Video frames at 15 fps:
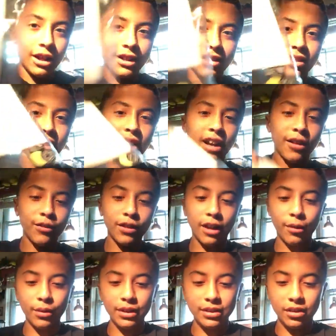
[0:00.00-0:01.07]
like,
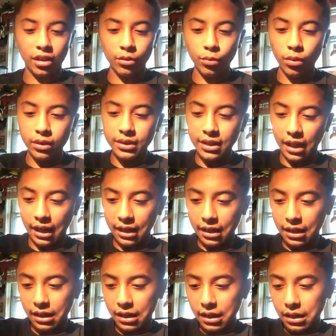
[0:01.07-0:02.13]
forgot what it's called. Well, he's got
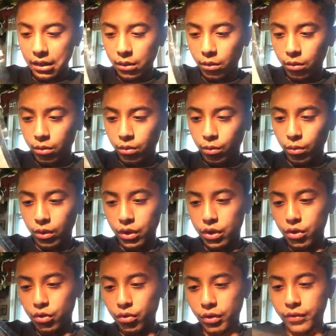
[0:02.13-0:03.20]
one,
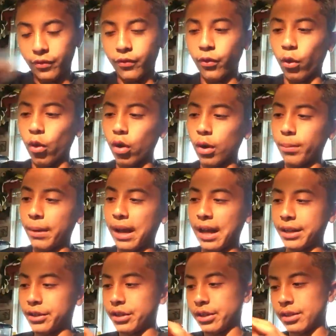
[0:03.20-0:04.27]
two, three, four
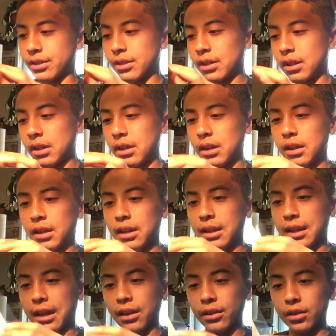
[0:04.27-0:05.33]
patches.
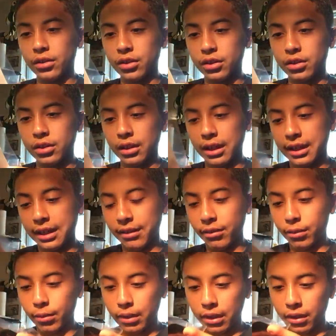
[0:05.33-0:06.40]
And now they're just sliding
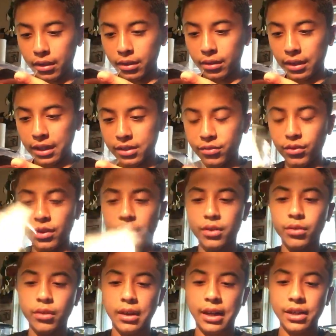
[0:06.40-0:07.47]
everywhere. That's really
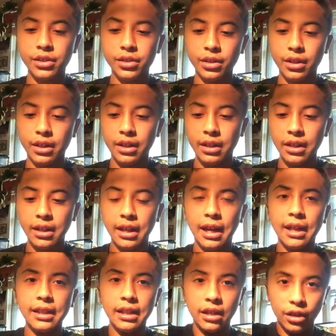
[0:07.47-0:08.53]
cool, actually.
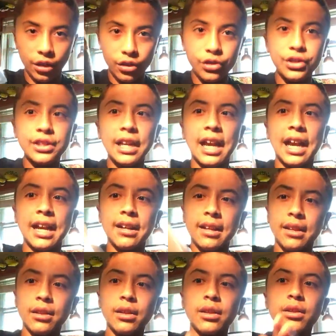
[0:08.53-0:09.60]
And then another stand,
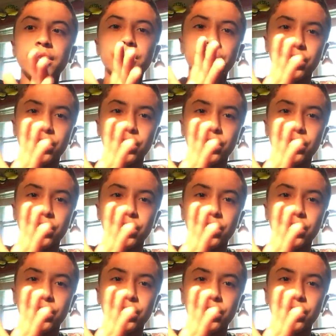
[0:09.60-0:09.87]
and then